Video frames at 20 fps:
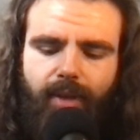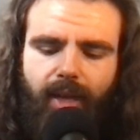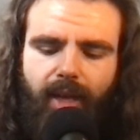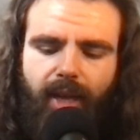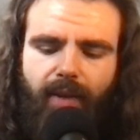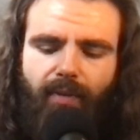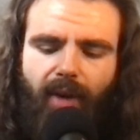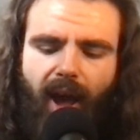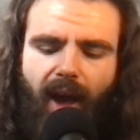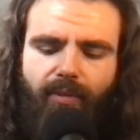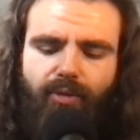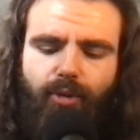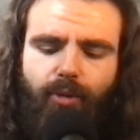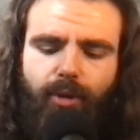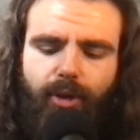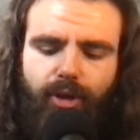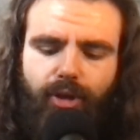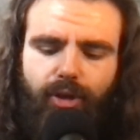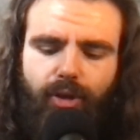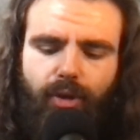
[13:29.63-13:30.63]
if I have to
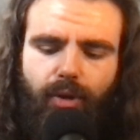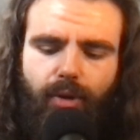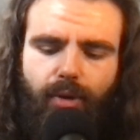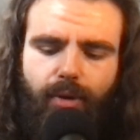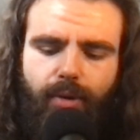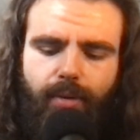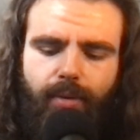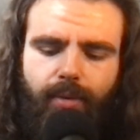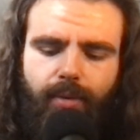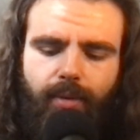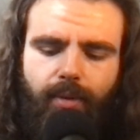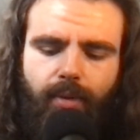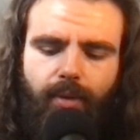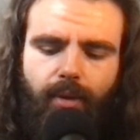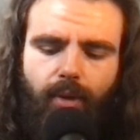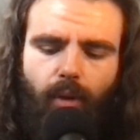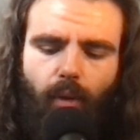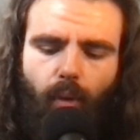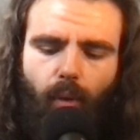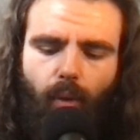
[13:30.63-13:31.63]
ensure
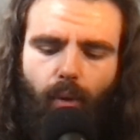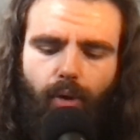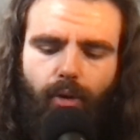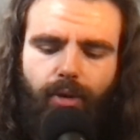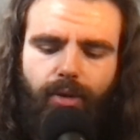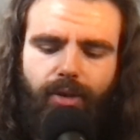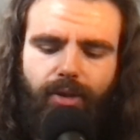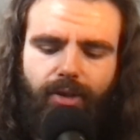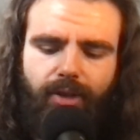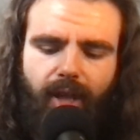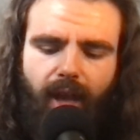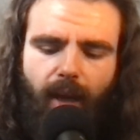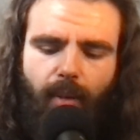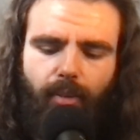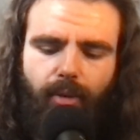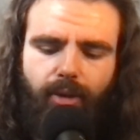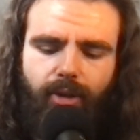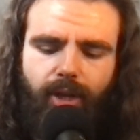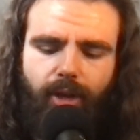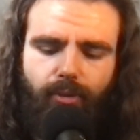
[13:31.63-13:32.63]
order is
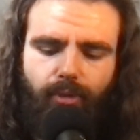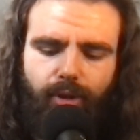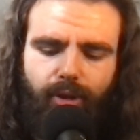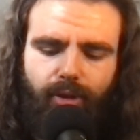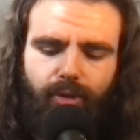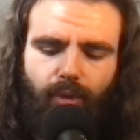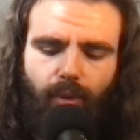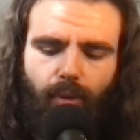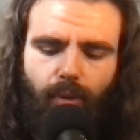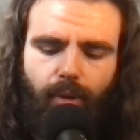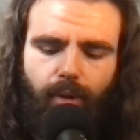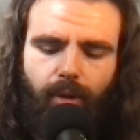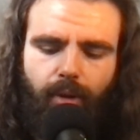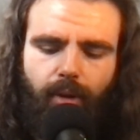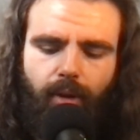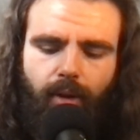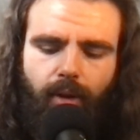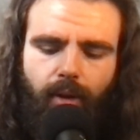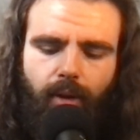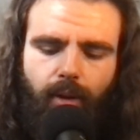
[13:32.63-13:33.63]
established and restored
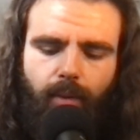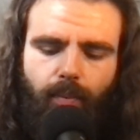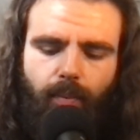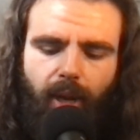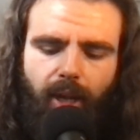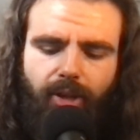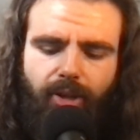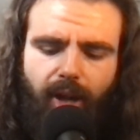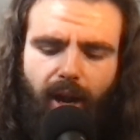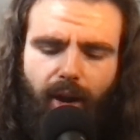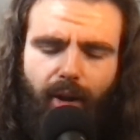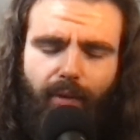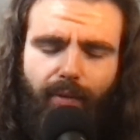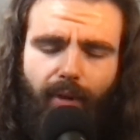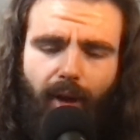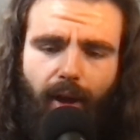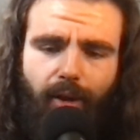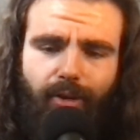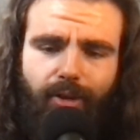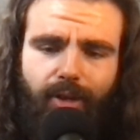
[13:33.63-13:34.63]
by
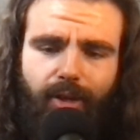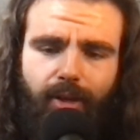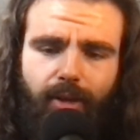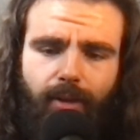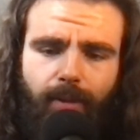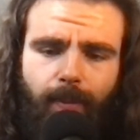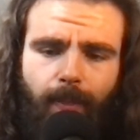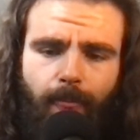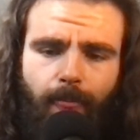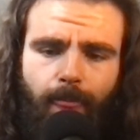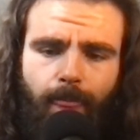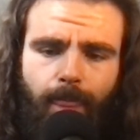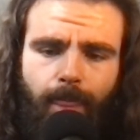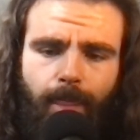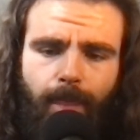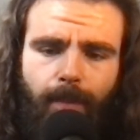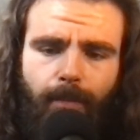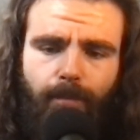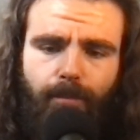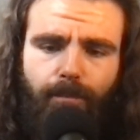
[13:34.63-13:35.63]
sacrificing
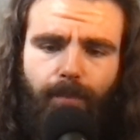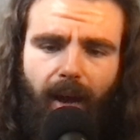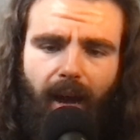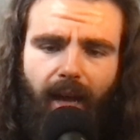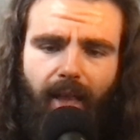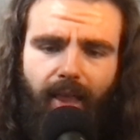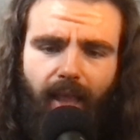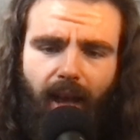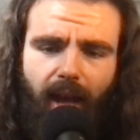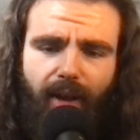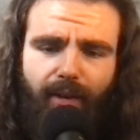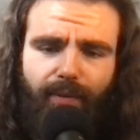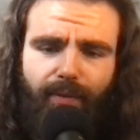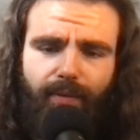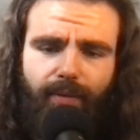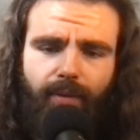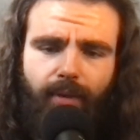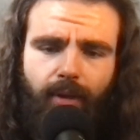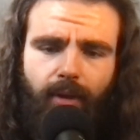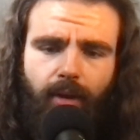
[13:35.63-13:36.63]
my
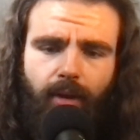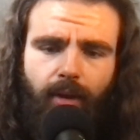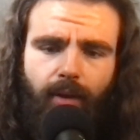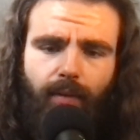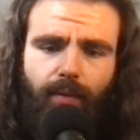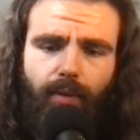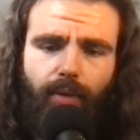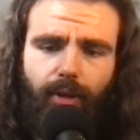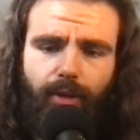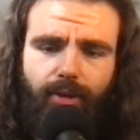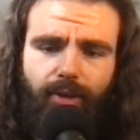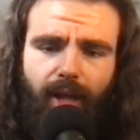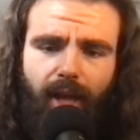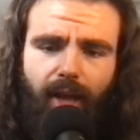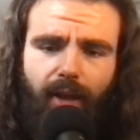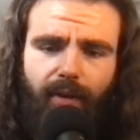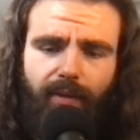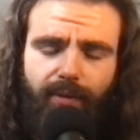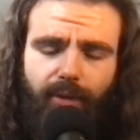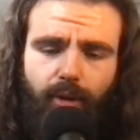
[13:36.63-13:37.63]
life for the
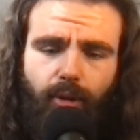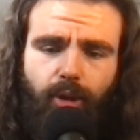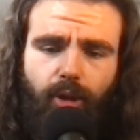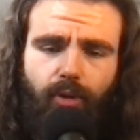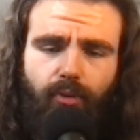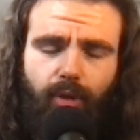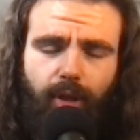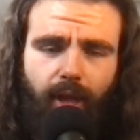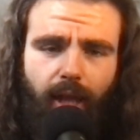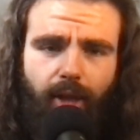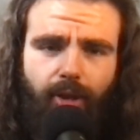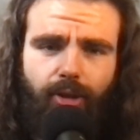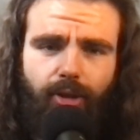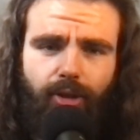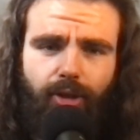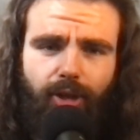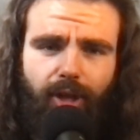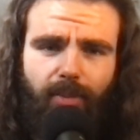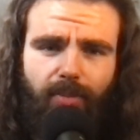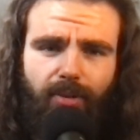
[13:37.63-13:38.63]
sake of future
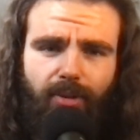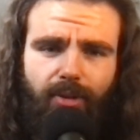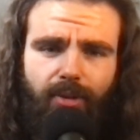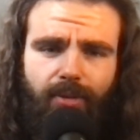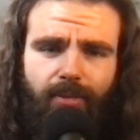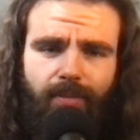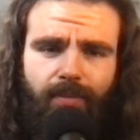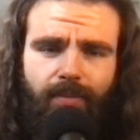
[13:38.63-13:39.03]
relationships,